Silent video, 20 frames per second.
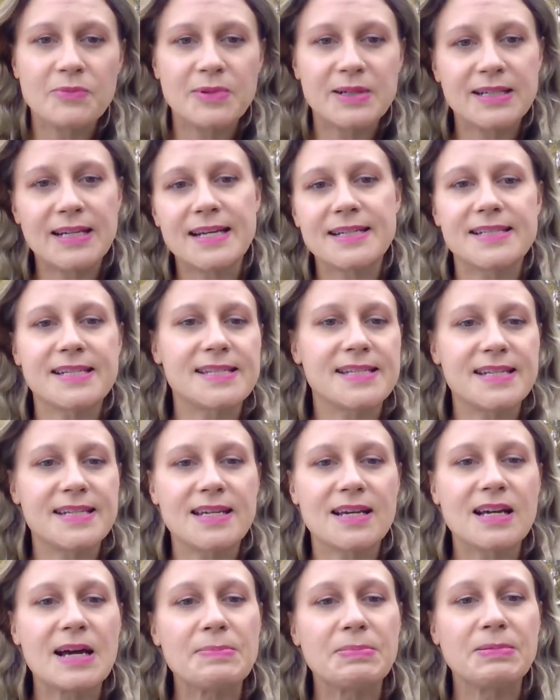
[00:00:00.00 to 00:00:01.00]
we'd like to
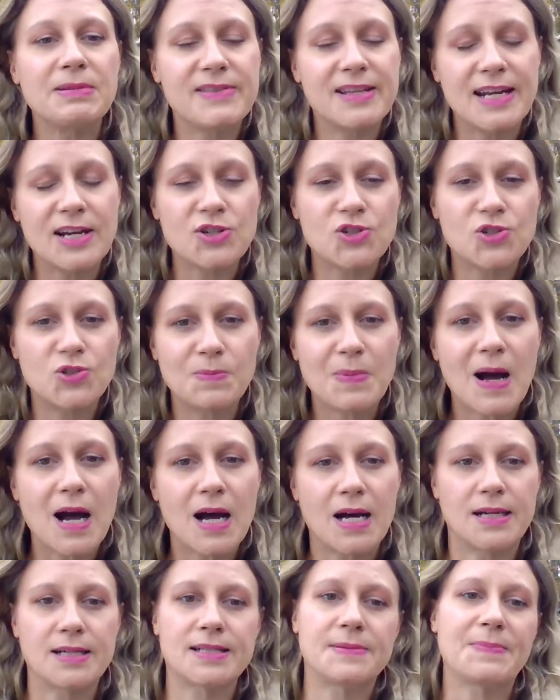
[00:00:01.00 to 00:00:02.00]
see a couple of the national
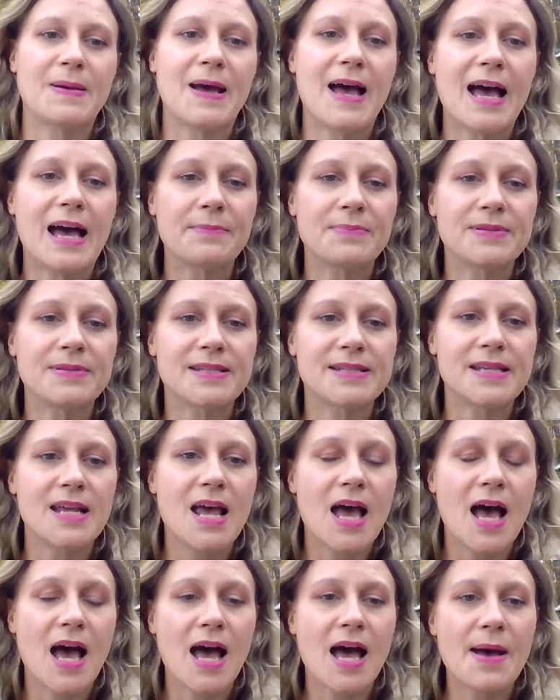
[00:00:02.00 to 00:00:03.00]
parks, perhaps
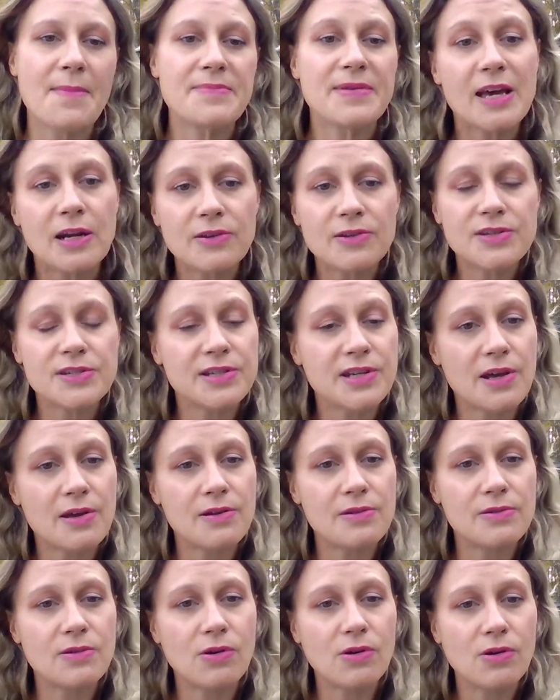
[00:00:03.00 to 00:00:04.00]

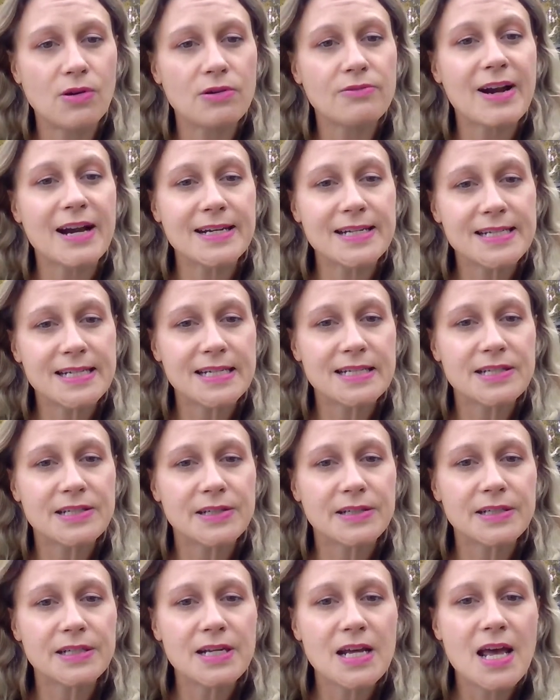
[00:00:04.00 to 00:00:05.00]
Yellowstone or Grand
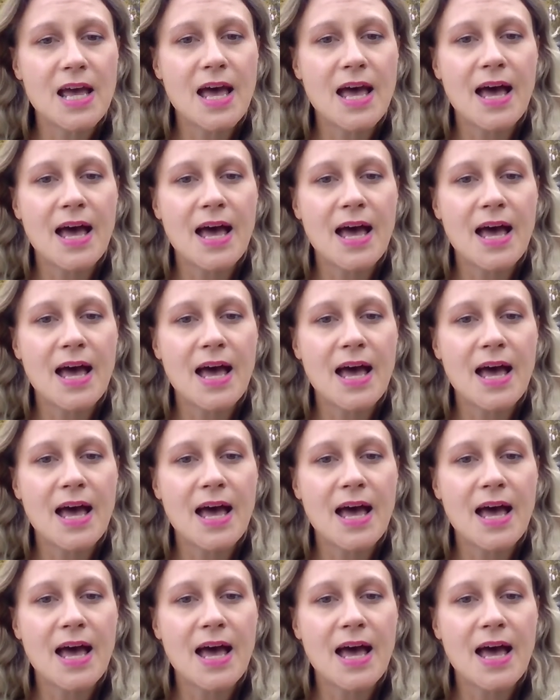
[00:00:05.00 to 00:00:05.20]
Teton.